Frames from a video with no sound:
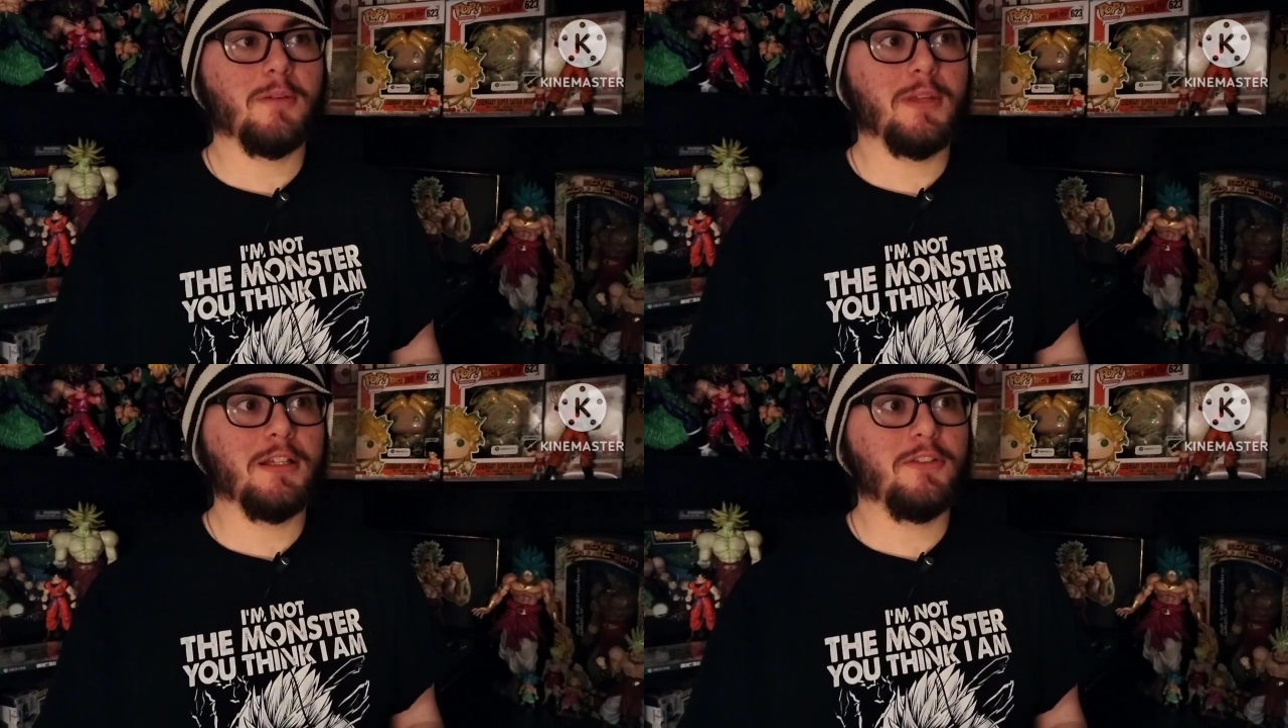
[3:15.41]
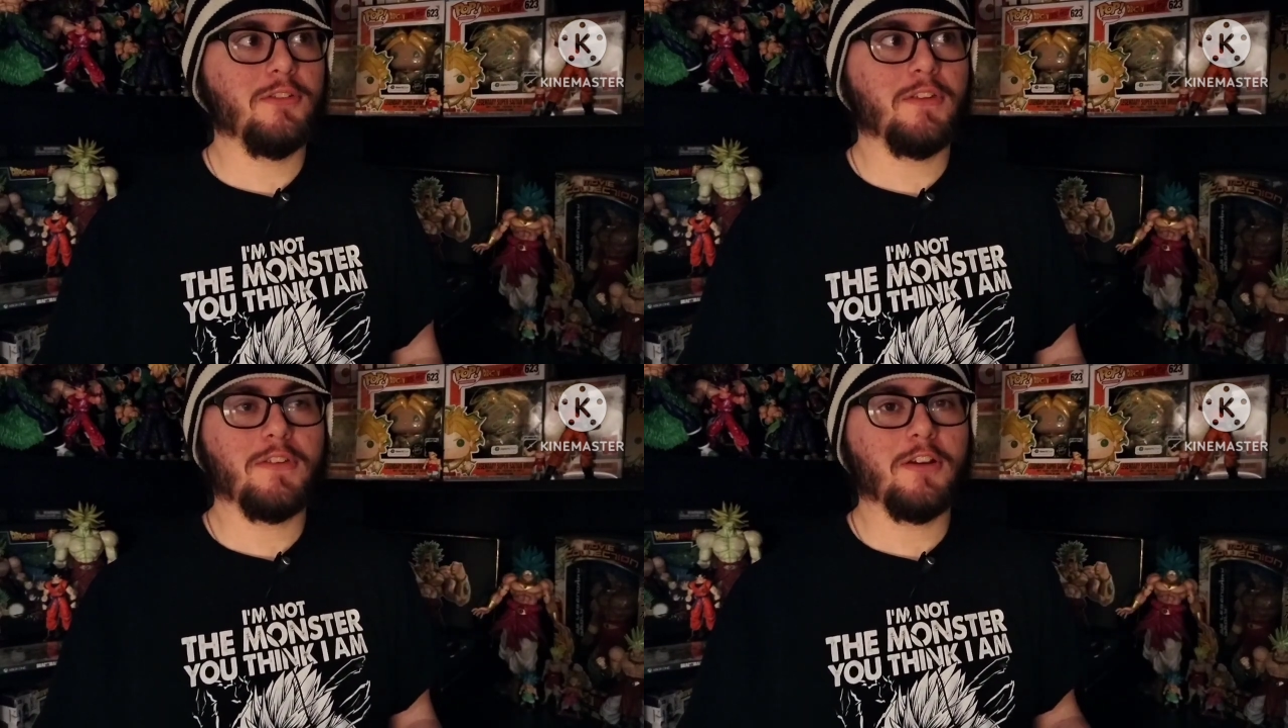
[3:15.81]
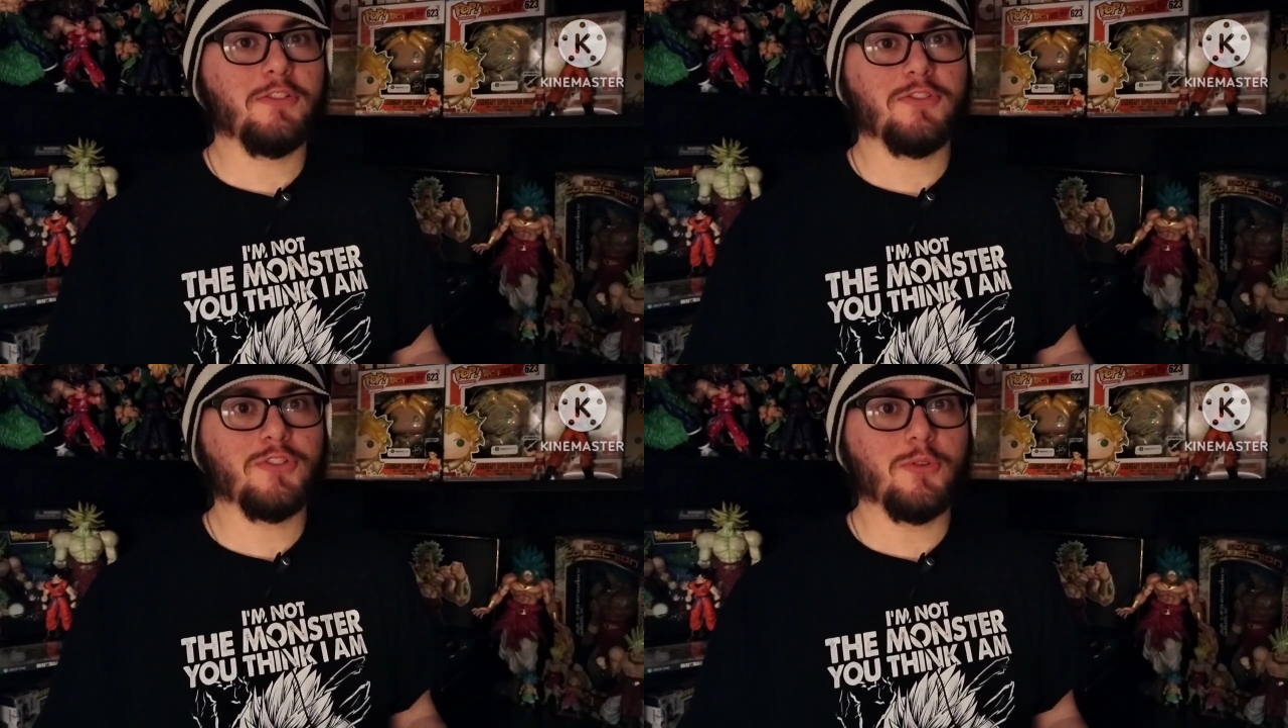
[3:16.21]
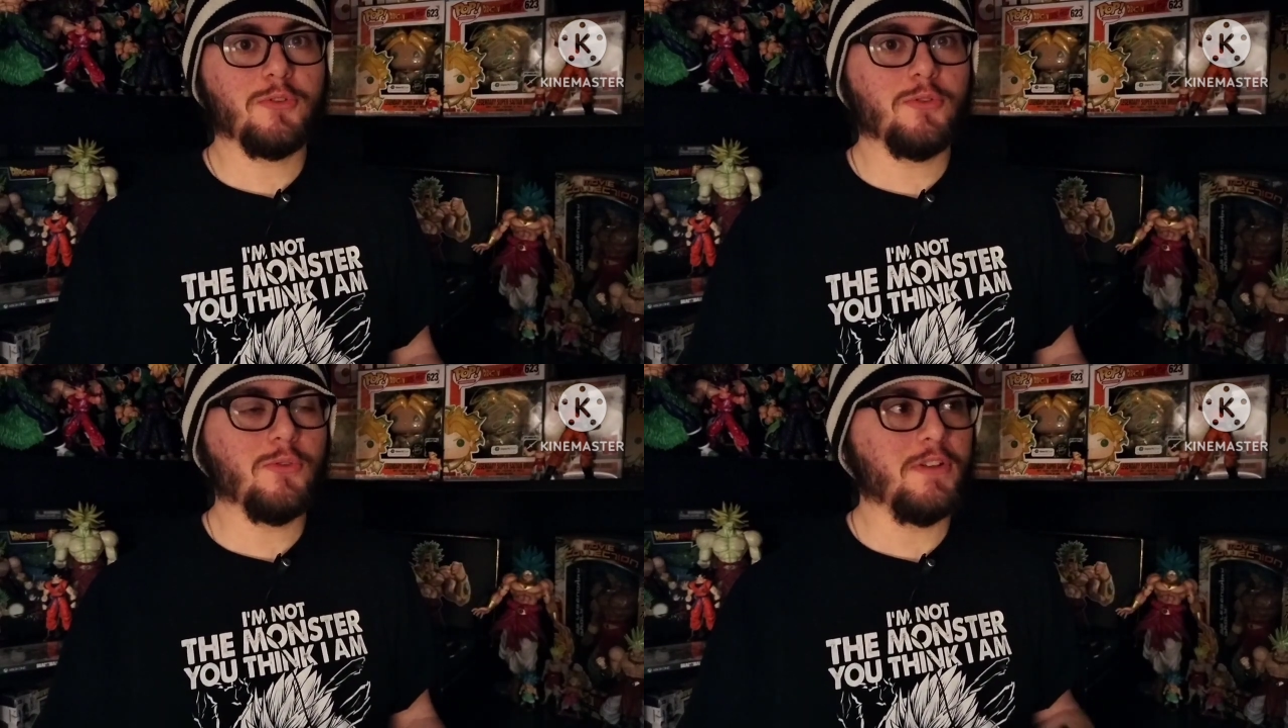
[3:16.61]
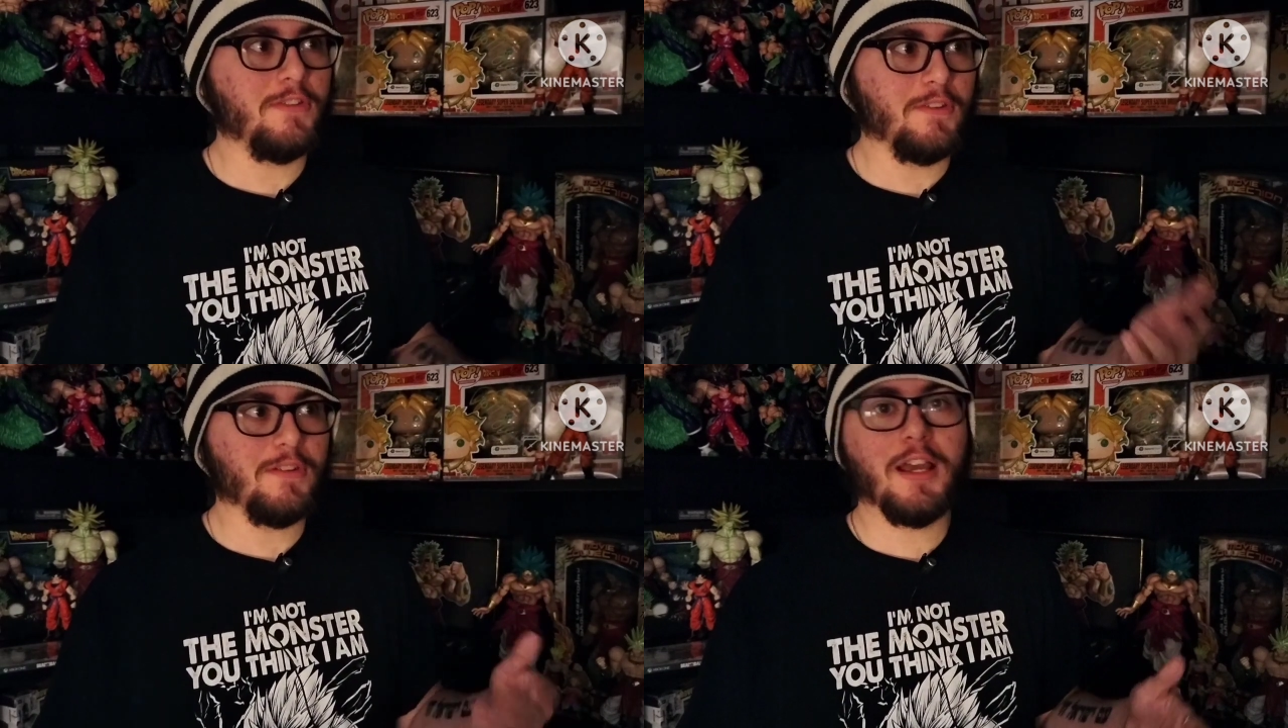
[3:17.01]
I'm like, dude, this character's so cool. His
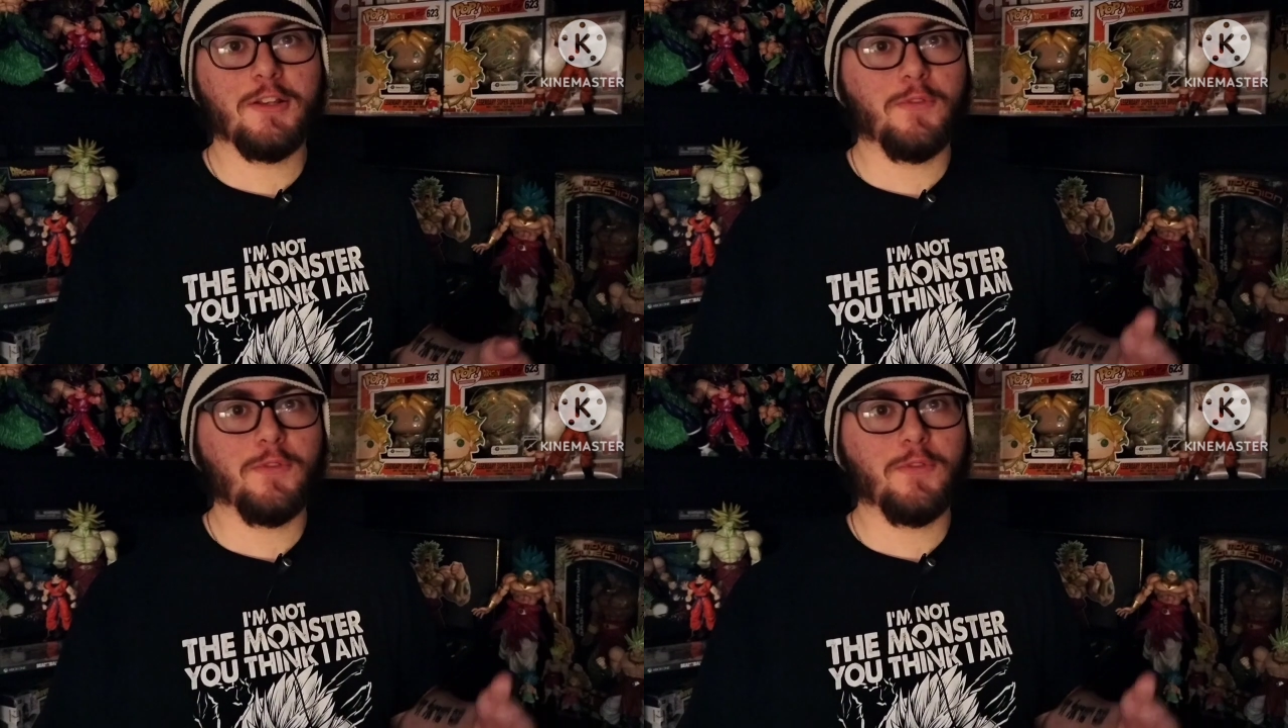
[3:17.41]
design's